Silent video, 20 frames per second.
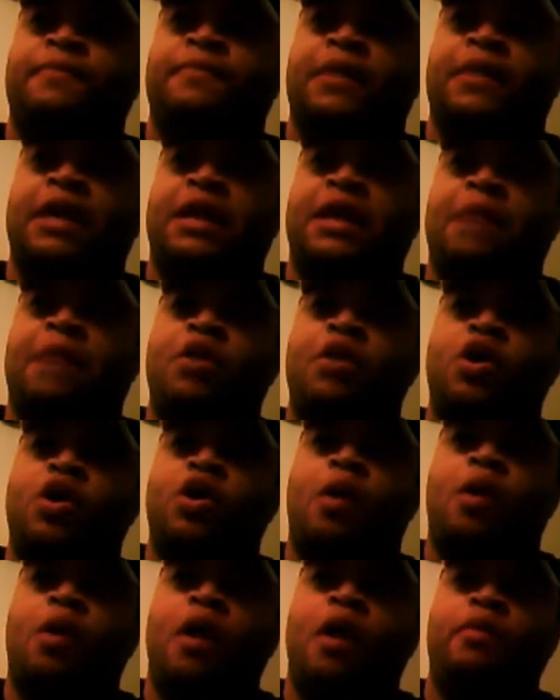and I'm going to go
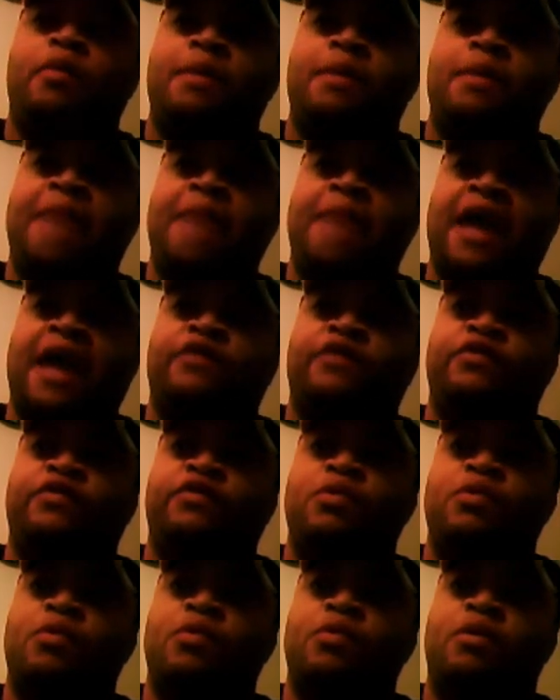all the way back
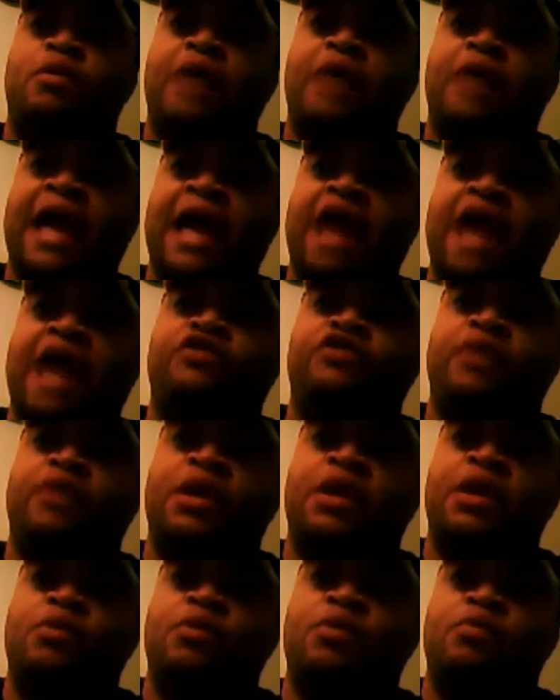to
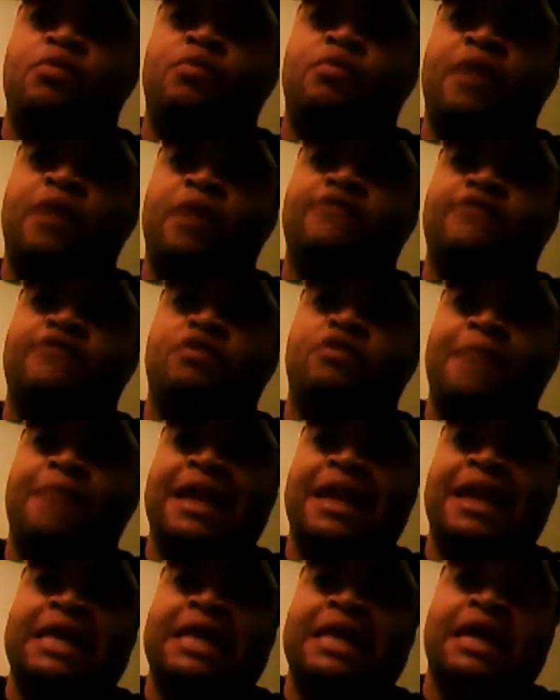actually
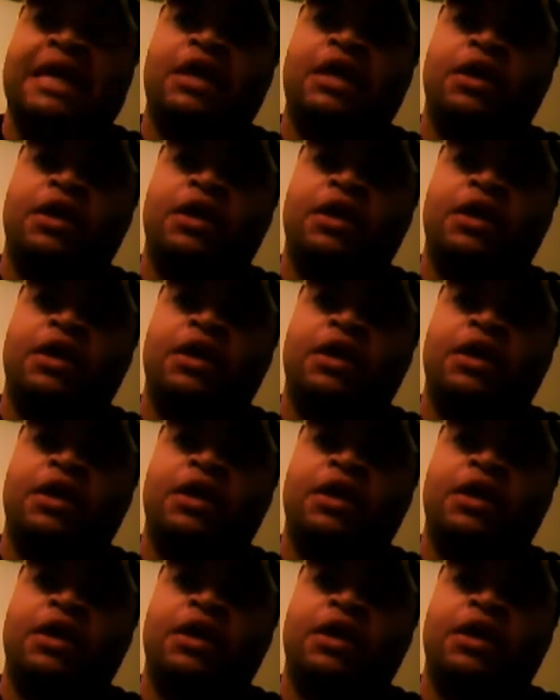WrestleMania